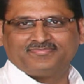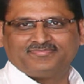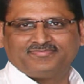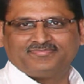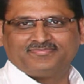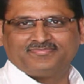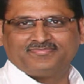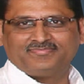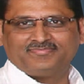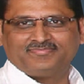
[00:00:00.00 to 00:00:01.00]

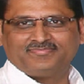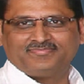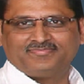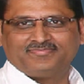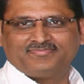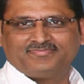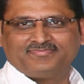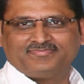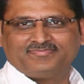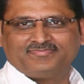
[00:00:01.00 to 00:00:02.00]

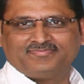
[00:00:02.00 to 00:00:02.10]
This person isn't speaking.